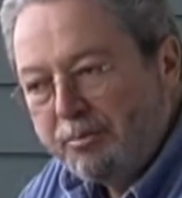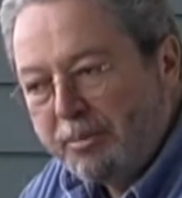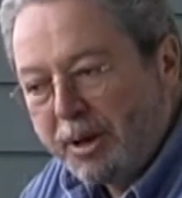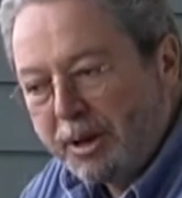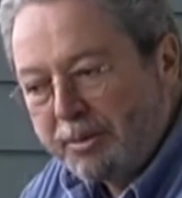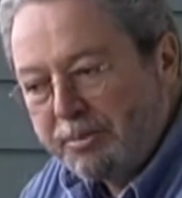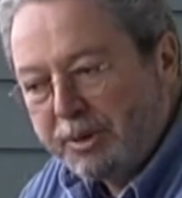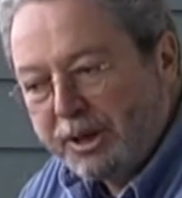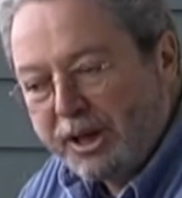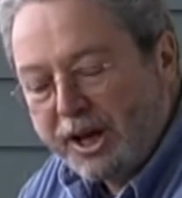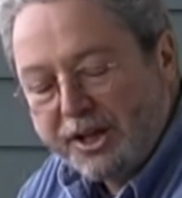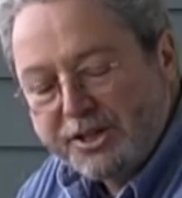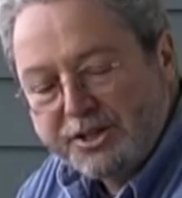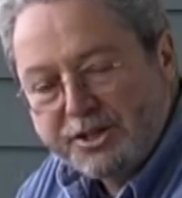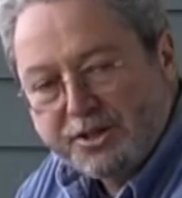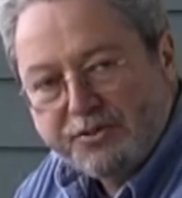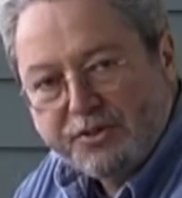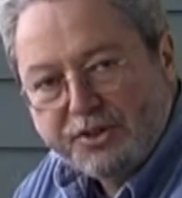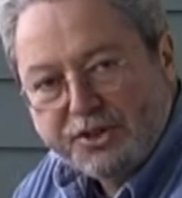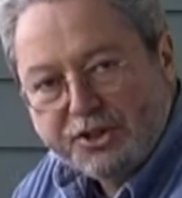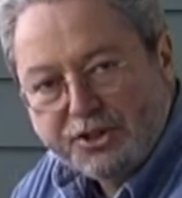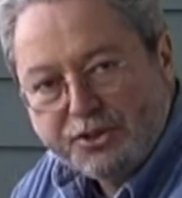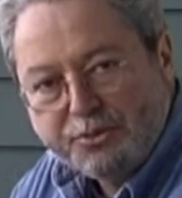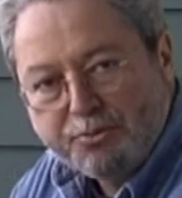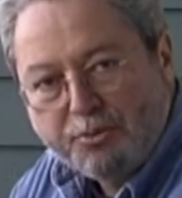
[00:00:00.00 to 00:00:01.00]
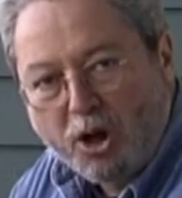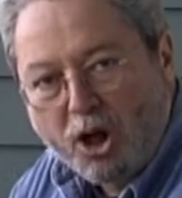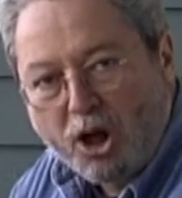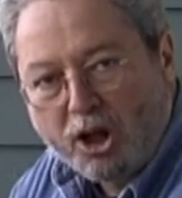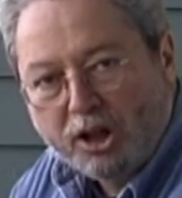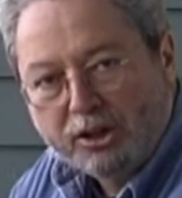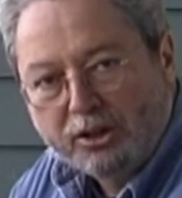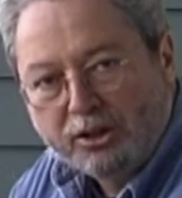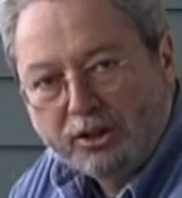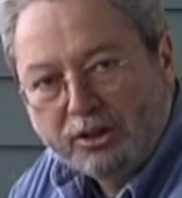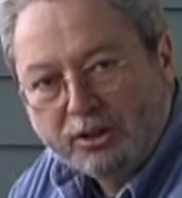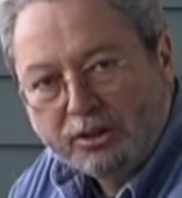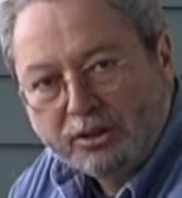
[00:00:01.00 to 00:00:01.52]
But because of the
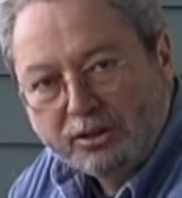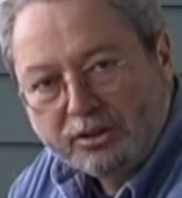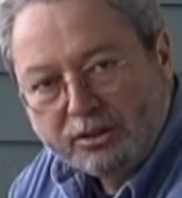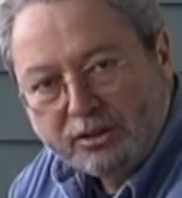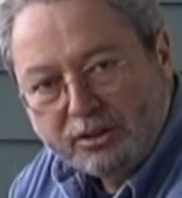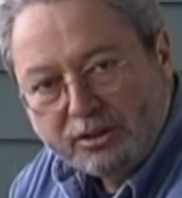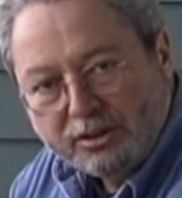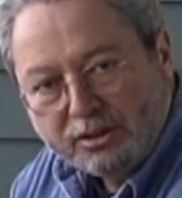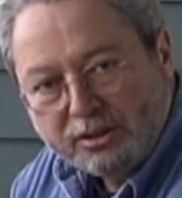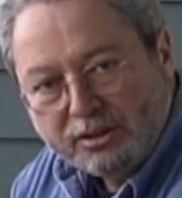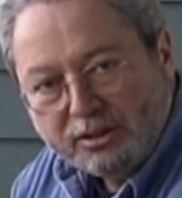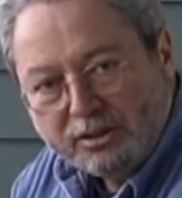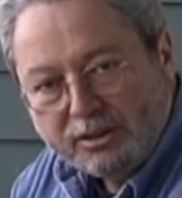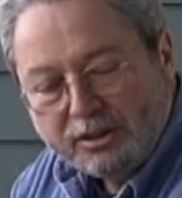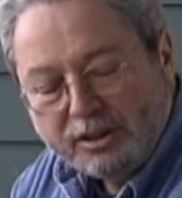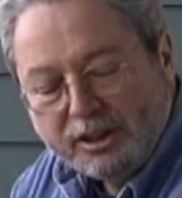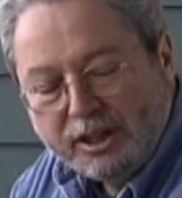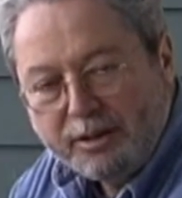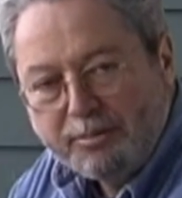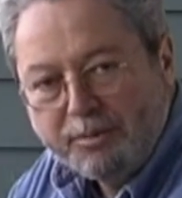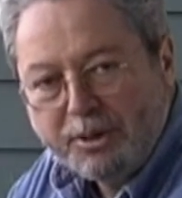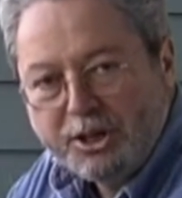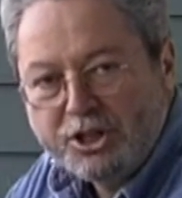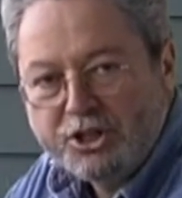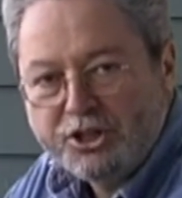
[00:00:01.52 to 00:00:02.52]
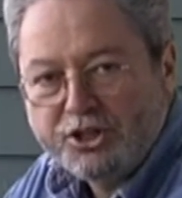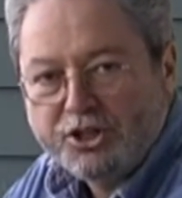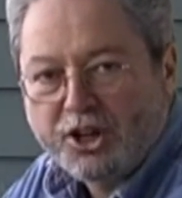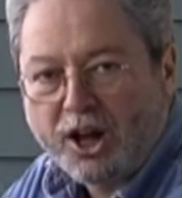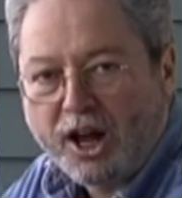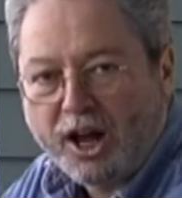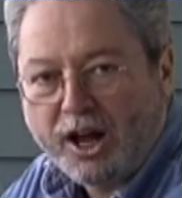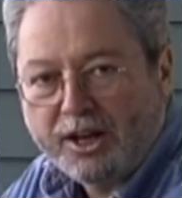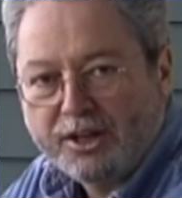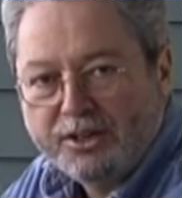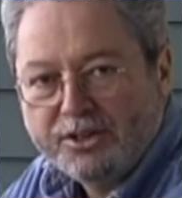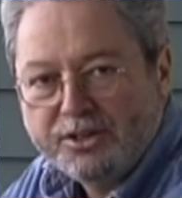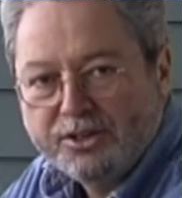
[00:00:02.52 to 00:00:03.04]
smaller image
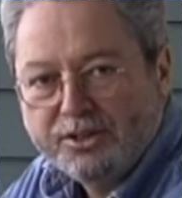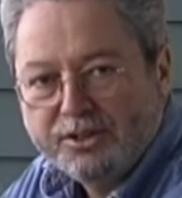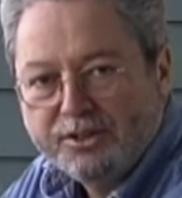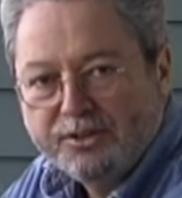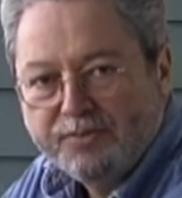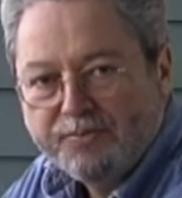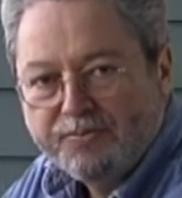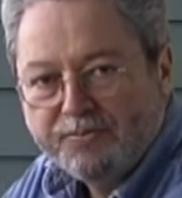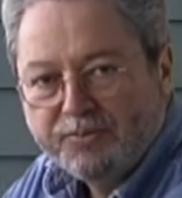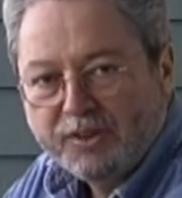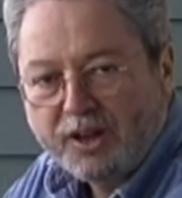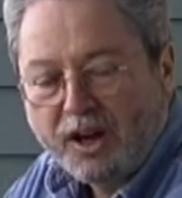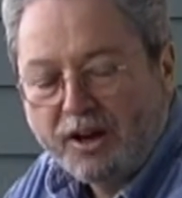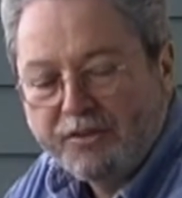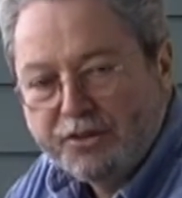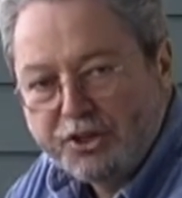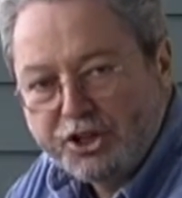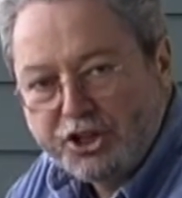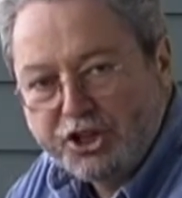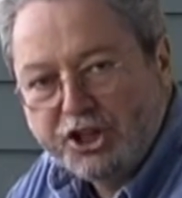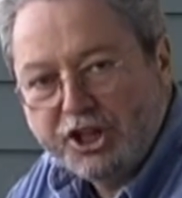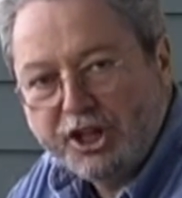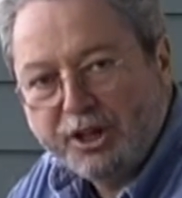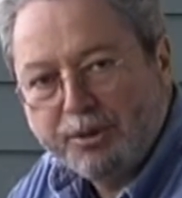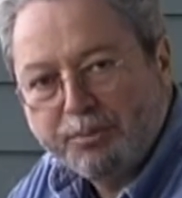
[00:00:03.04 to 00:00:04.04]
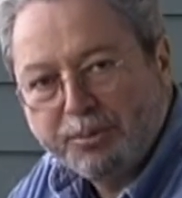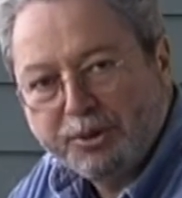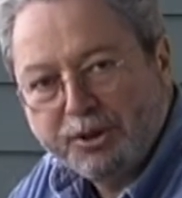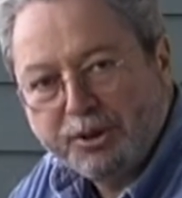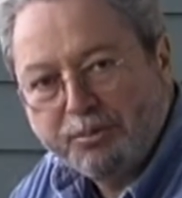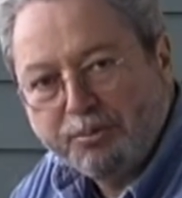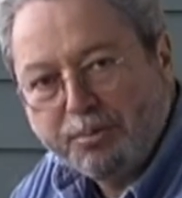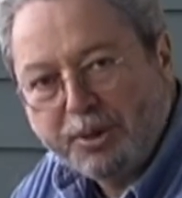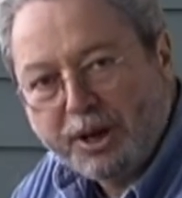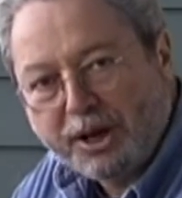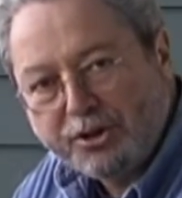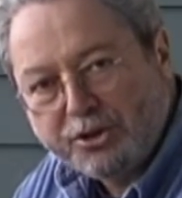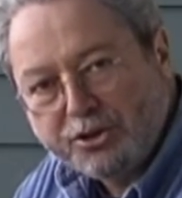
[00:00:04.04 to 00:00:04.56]
size of the chip
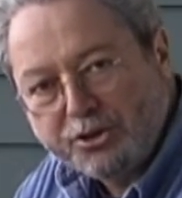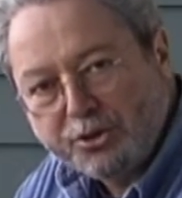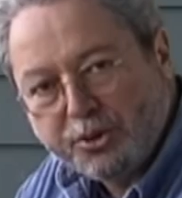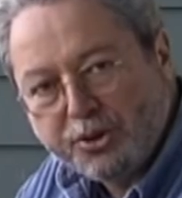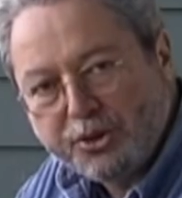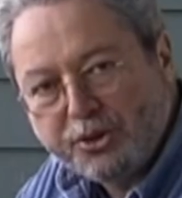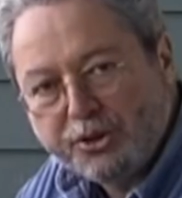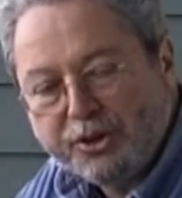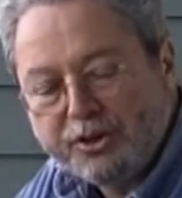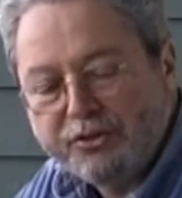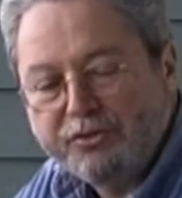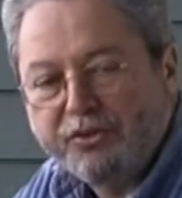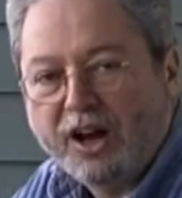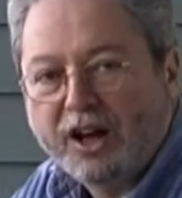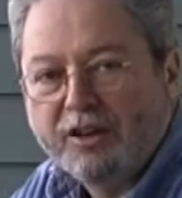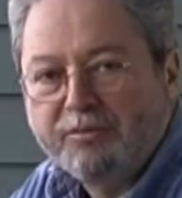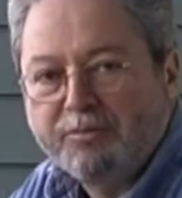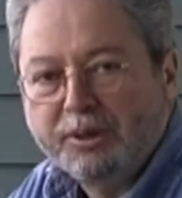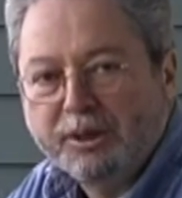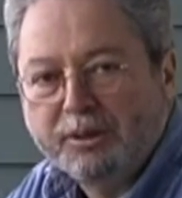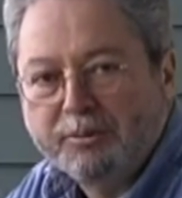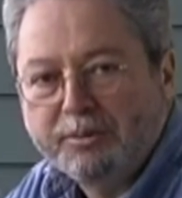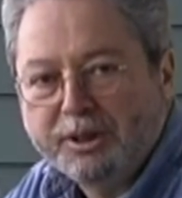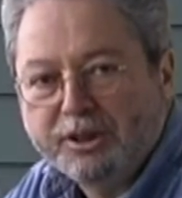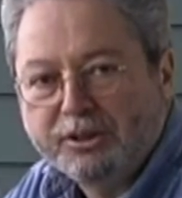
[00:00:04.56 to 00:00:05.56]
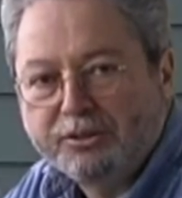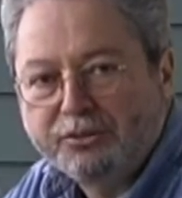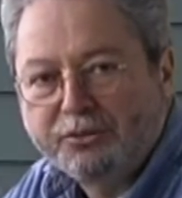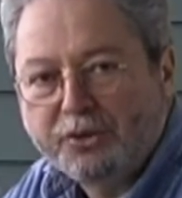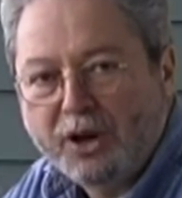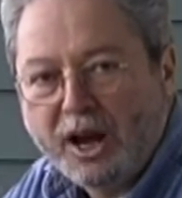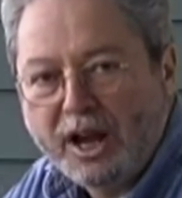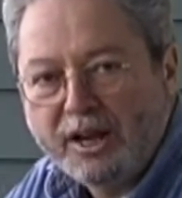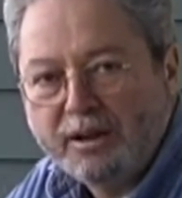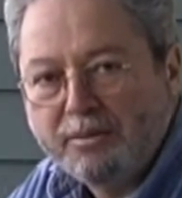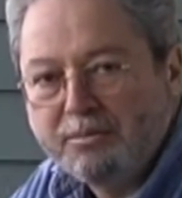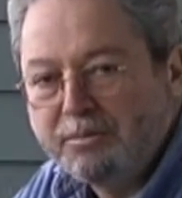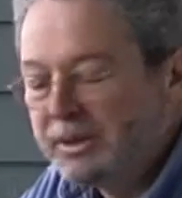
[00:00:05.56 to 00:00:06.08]
compared to a 35 millimeter
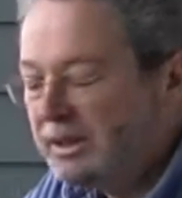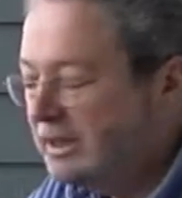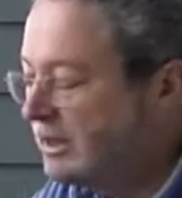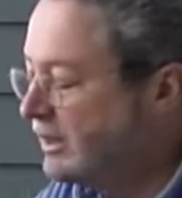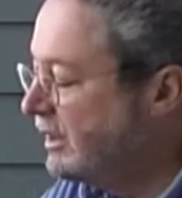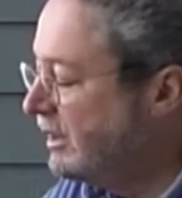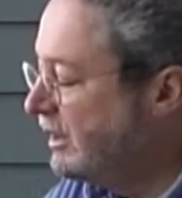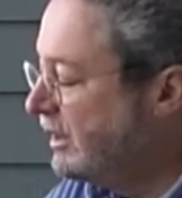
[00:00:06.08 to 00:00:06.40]
frame,